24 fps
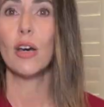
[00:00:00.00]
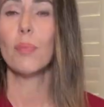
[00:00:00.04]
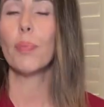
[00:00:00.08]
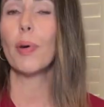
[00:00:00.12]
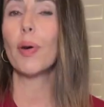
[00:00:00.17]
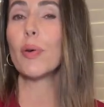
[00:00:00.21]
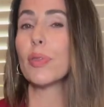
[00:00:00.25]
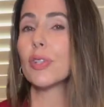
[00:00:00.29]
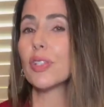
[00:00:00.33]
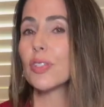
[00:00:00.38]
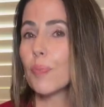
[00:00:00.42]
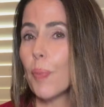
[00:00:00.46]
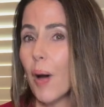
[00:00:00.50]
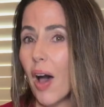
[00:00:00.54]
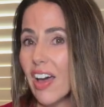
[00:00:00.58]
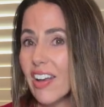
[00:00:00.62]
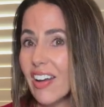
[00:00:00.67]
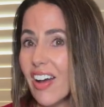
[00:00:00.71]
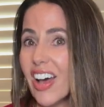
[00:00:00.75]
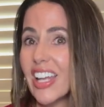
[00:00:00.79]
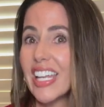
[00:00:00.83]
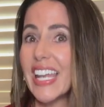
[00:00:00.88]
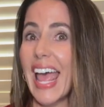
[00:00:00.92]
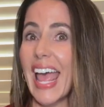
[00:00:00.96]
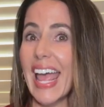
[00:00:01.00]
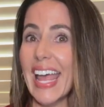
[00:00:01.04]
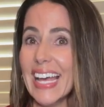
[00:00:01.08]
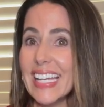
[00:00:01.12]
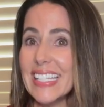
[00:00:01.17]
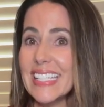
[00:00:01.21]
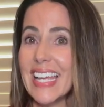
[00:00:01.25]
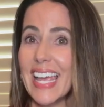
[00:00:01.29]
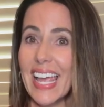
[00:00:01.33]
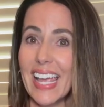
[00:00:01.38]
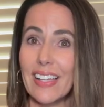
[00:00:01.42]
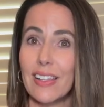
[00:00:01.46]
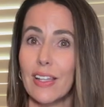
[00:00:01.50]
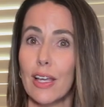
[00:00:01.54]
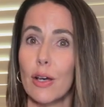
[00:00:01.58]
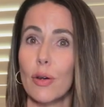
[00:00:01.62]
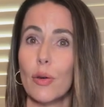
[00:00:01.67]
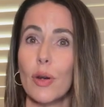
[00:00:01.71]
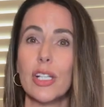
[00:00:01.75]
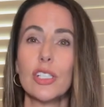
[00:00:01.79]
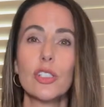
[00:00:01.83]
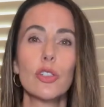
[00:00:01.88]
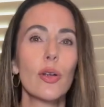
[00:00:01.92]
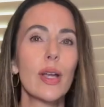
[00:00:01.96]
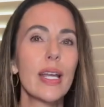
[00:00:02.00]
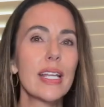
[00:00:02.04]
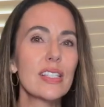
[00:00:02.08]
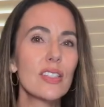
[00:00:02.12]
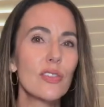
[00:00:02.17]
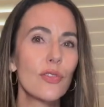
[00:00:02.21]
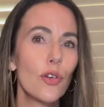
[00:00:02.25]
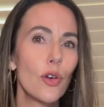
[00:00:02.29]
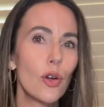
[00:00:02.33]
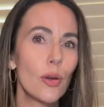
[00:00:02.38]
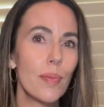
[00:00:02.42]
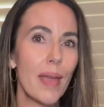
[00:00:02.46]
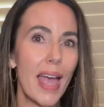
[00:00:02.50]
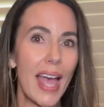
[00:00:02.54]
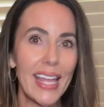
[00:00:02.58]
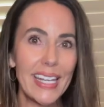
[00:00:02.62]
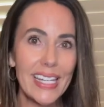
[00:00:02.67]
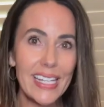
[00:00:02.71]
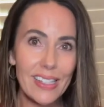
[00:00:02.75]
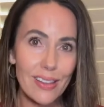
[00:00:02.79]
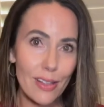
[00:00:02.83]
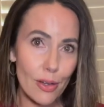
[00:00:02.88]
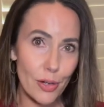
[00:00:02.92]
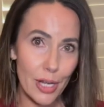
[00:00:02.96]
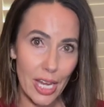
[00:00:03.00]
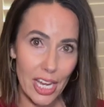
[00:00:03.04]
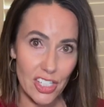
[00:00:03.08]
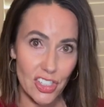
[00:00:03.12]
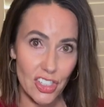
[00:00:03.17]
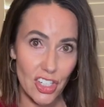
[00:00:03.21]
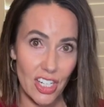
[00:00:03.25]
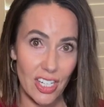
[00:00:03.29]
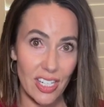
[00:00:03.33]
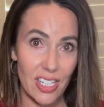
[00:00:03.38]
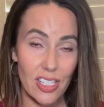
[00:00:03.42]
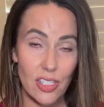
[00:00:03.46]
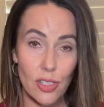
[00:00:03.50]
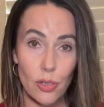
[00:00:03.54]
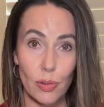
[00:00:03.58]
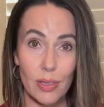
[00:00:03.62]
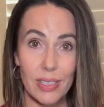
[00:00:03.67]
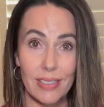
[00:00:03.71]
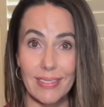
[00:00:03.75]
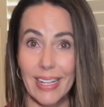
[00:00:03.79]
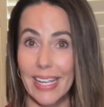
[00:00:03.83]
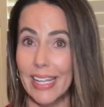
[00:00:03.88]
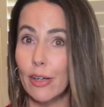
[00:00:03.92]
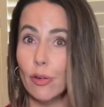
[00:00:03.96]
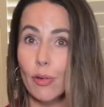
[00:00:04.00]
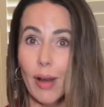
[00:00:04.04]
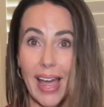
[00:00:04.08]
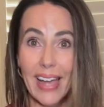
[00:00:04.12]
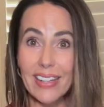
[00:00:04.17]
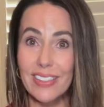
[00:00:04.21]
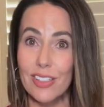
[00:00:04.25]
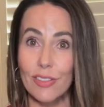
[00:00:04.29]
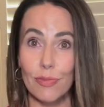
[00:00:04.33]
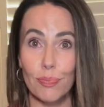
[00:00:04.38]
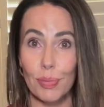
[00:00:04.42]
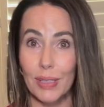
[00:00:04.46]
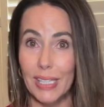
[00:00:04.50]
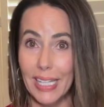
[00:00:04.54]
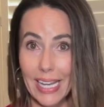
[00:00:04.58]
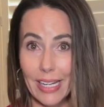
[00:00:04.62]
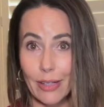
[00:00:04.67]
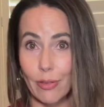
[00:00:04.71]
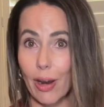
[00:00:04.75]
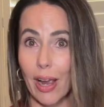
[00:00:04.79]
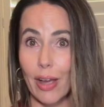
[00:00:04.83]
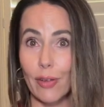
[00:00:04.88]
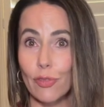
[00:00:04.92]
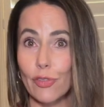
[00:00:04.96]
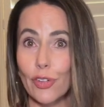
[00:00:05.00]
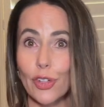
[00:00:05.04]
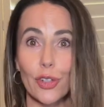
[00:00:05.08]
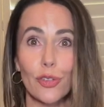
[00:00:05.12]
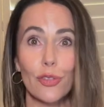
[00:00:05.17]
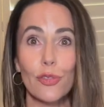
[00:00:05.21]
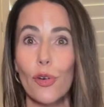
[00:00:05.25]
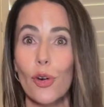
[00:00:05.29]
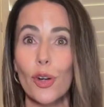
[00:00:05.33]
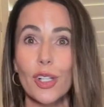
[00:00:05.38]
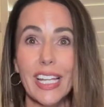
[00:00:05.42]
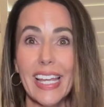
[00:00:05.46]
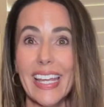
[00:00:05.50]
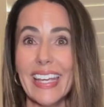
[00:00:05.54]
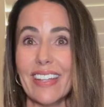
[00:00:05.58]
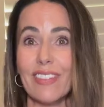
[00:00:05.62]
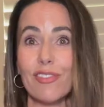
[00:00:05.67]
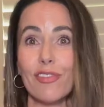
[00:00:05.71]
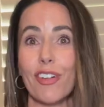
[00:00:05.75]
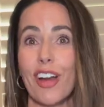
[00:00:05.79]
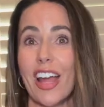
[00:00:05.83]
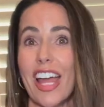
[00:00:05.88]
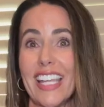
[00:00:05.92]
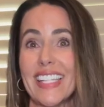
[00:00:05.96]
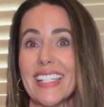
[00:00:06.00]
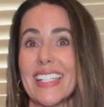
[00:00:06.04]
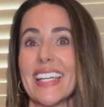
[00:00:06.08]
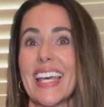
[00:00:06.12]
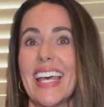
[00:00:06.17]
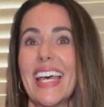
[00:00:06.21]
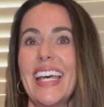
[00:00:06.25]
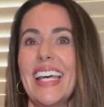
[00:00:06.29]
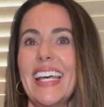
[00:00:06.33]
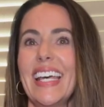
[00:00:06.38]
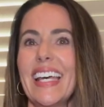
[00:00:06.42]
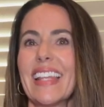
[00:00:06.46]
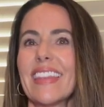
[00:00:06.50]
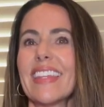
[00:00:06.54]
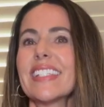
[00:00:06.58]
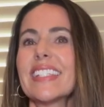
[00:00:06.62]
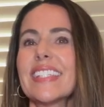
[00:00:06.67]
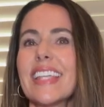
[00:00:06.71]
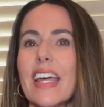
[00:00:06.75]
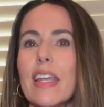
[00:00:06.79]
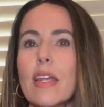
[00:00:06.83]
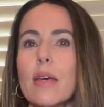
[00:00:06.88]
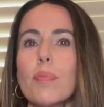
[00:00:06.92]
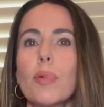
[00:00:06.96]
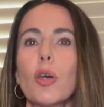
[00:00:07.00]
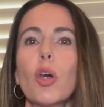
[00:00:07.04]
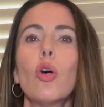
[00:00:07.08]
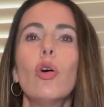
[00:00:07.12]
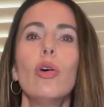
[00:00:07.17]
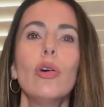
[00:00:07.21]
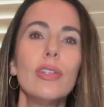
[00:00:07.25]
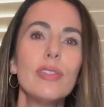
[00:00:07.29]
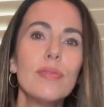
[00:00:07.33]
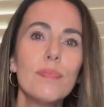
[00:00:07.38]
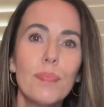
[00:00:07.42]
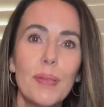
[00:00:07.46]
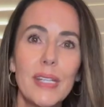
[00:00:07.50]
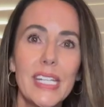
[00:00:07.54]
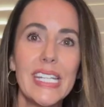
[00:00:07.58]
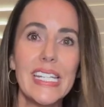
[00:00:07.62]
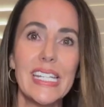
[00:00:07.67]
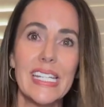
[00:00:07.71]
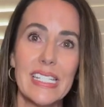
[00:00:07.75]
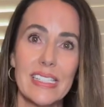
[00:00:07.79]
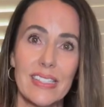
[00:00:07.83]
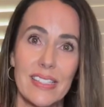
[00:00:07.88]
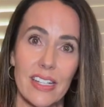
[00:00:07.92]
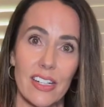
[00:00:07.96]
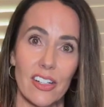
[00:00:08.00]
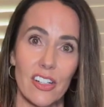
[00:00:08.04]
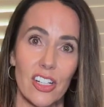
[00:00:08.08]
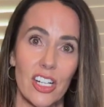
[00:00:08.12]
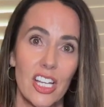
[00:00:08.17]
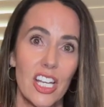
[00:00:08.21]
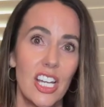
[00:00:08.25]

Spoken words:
both SpotOn and Halo transform any location into an interactive playground for your four-legged friend. The setup couldn't be easier.